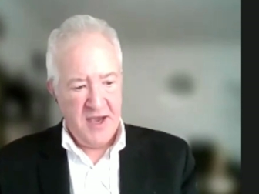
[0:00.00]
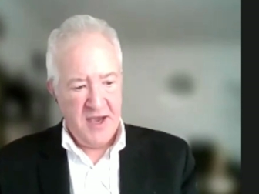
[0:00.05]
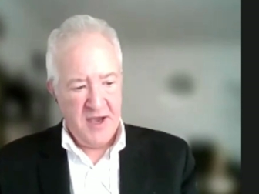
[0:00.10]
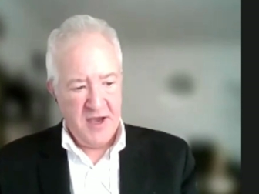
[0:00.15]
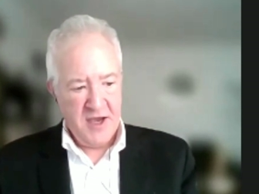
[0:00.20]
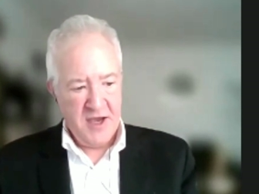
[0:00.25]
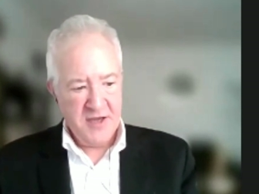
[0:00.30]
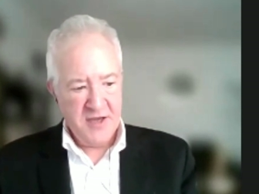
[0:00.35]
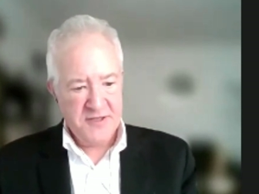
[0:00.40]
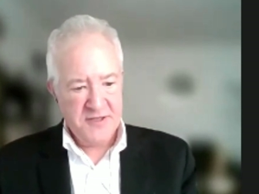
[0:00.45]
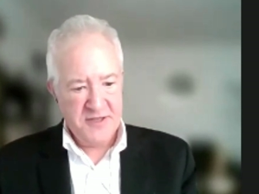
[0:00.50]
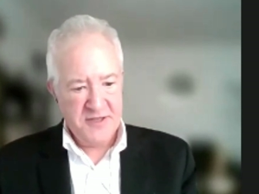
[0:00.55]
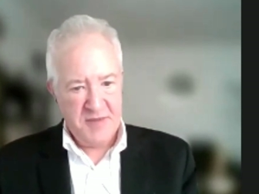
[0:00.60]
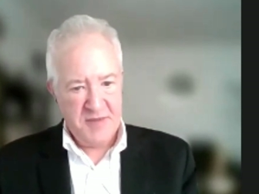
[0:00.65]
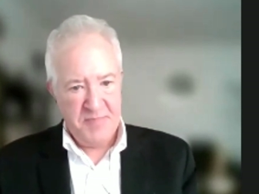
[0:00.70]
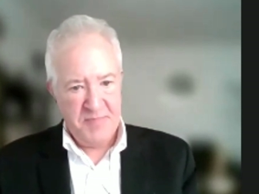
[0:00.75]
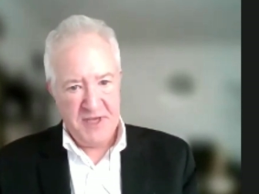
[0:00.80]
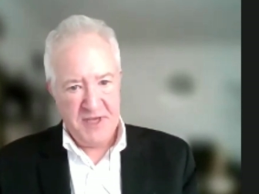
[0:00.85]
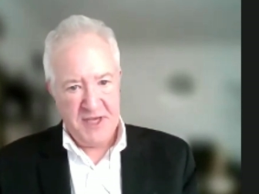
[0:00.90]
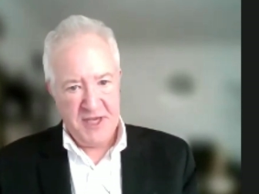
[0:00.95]
Uh, so
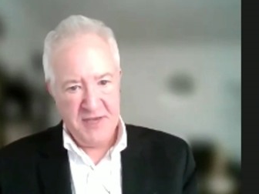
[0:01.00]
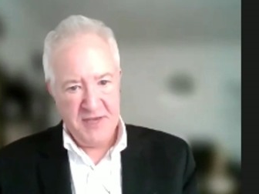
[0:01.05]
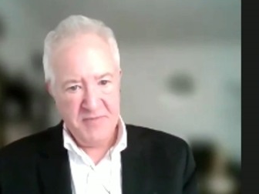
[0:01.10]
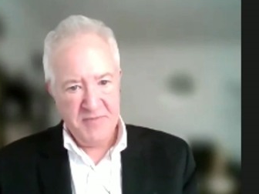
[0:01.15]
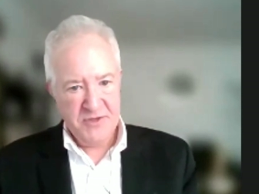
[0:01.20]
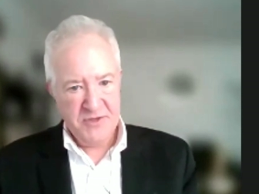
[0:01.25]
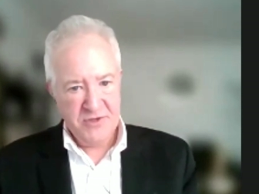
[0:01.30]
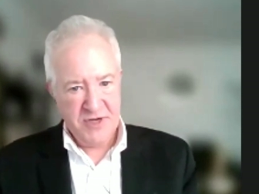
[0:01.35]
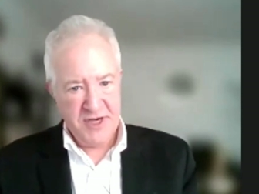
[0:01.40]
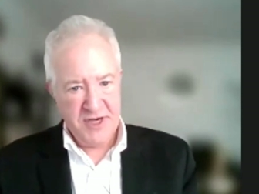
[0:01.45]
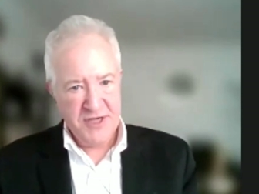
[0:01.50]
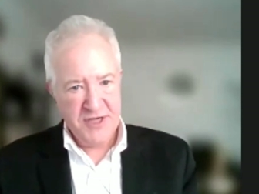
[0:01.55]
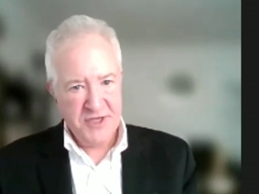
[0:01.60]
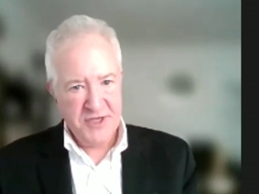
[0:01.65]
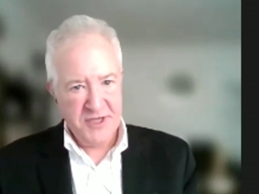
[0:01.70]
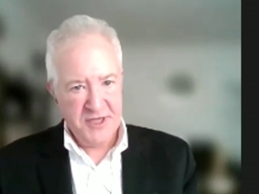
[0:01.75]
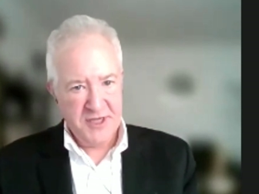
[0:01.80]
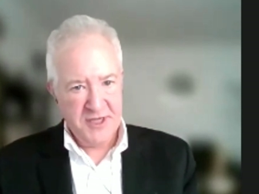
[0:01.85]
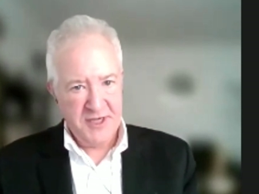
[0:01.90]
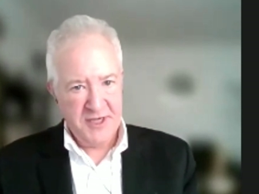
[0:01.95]
that became the
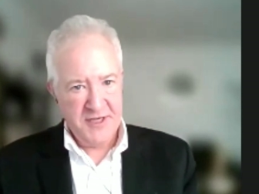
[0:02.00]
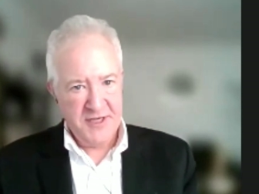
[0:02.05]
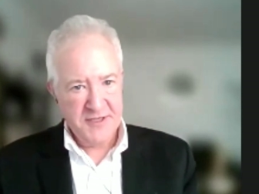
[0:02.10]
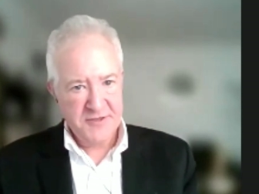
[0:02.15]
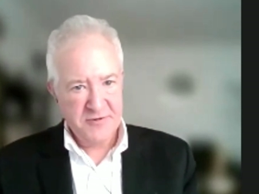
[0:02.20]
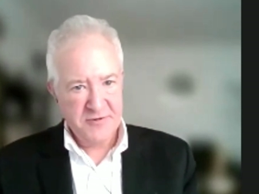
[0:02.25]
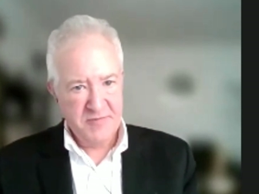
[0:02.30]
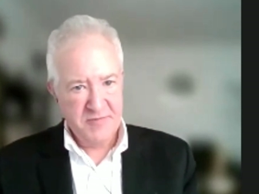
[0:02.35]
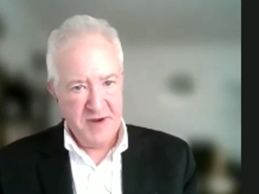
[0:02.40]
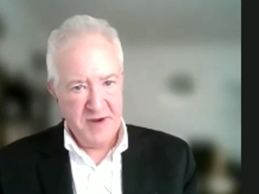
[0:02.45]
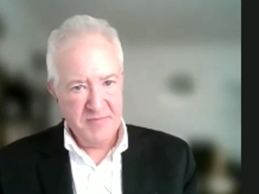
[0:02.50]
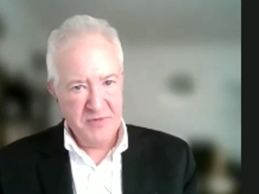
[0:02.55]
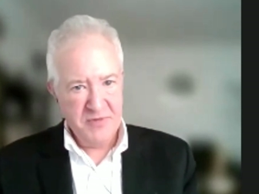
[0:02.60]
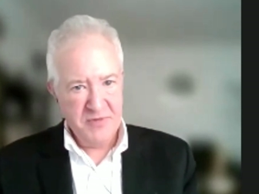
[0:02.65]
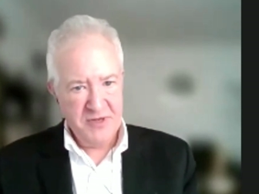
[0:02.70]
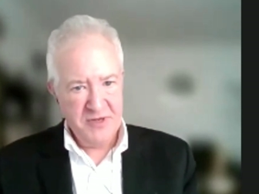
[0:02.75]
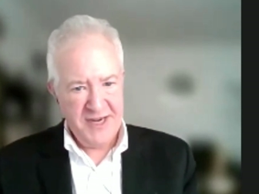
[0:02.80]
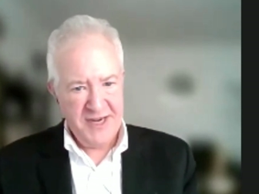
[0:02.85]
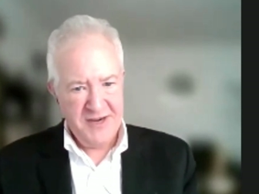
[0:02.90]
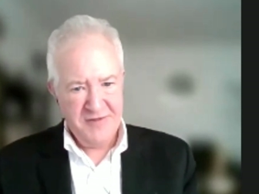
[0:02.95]
tragedy Canadians
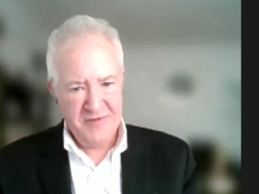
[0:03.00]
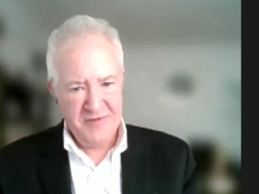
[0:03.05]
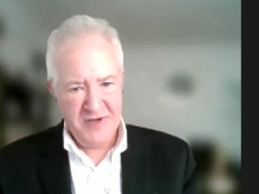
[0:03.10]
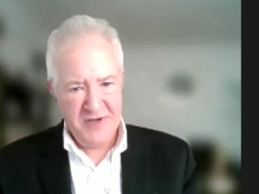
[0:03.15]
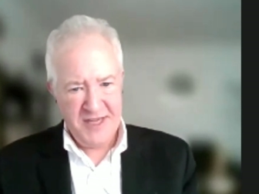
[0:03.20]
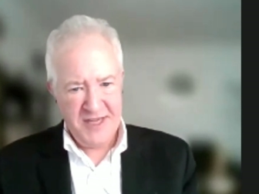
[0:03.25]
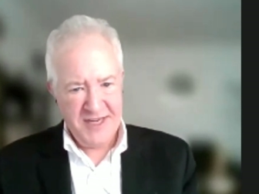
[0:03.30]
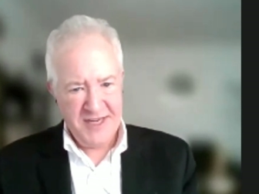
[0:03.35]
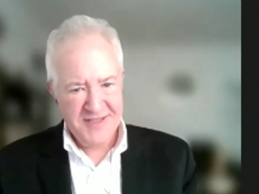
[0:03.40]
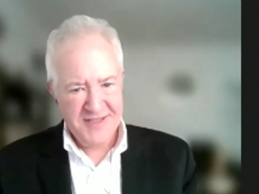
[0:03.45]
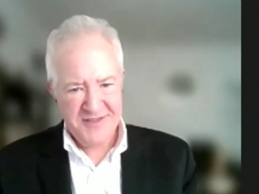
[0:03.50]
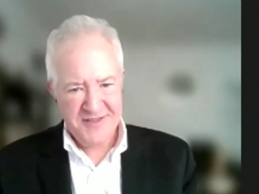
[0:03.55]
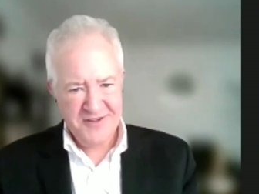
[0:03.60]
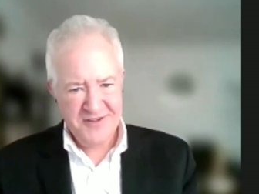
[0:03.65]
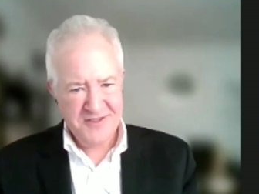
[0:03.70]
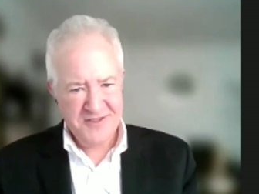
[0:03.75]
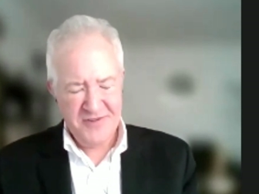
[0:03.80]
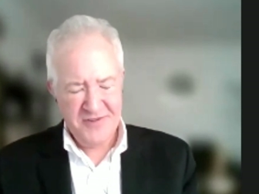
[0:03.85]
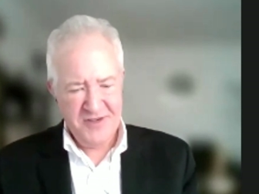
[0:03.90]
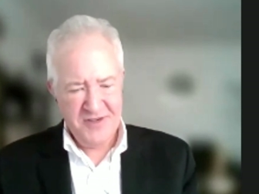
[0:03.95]
remember. Landover Castle,
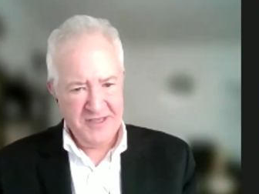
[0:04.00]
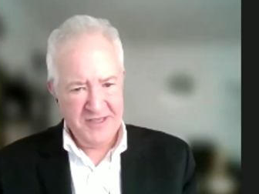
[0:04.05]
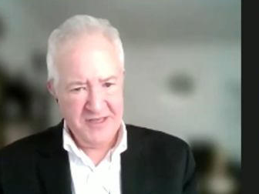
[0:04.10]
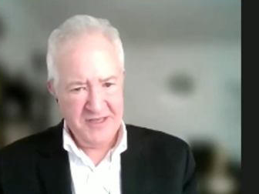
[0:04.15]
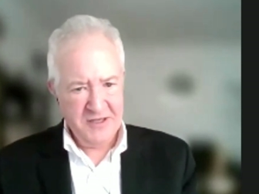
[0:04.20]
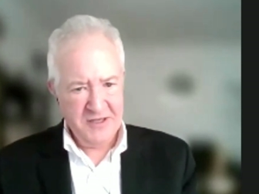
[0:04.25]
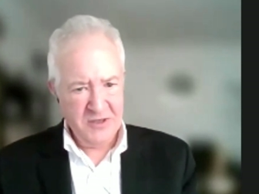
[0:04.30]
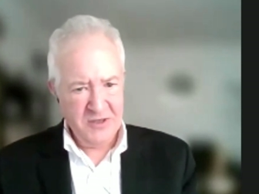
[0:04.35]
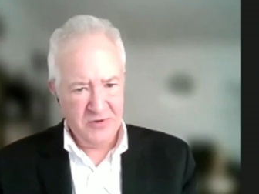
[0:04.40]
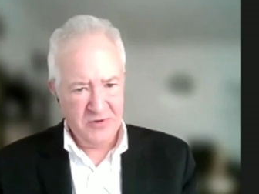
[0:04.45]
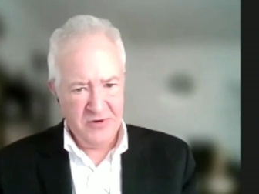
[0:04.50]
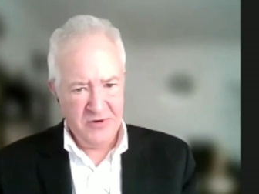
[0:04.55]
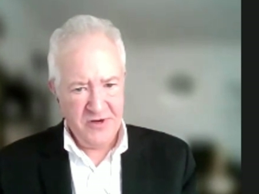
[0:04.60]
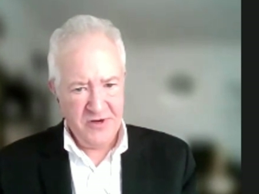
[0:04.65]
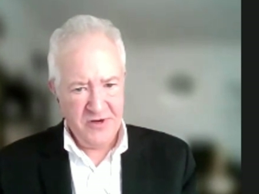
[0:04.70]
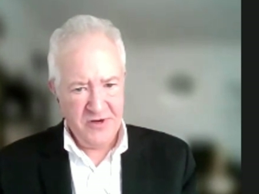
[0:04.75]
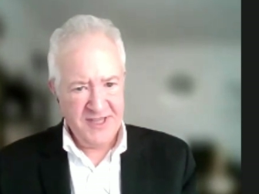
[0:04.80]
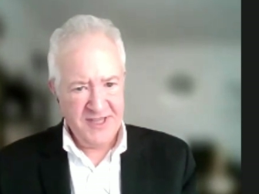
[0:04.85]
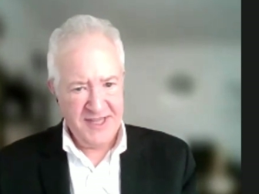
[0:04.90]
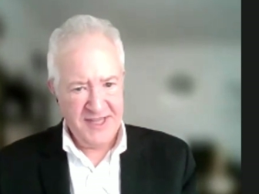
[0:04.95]
there's very little glory
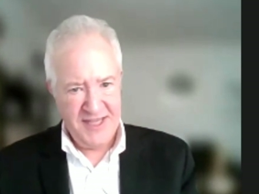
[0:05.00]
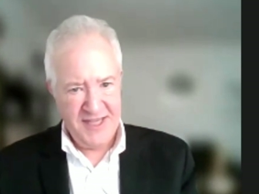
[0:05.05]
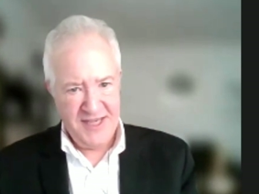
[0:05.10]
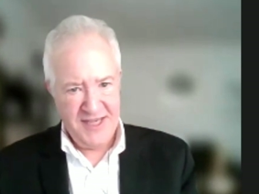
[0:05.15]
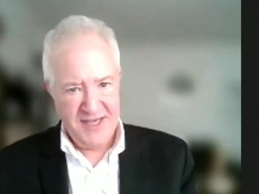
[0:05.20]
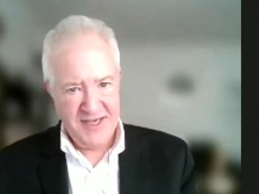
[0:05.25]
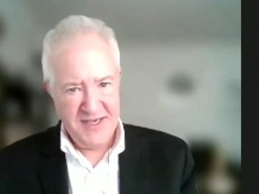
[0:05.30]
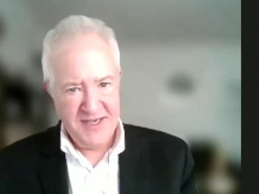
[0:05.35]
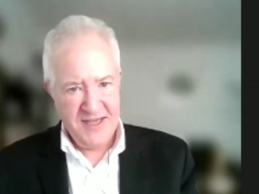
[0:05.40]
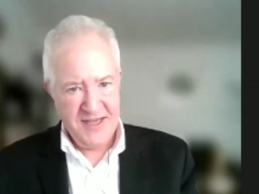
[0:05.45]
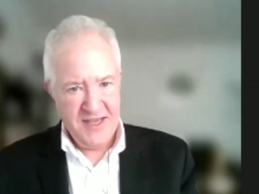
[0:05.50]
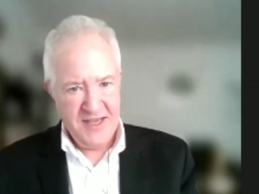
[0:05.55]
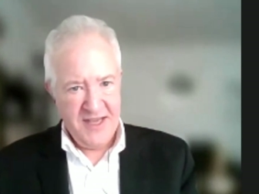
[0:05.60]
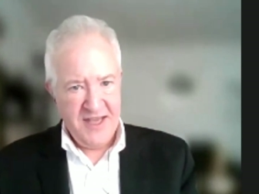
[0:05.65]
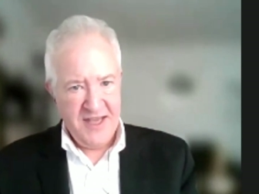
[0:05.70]
or gain.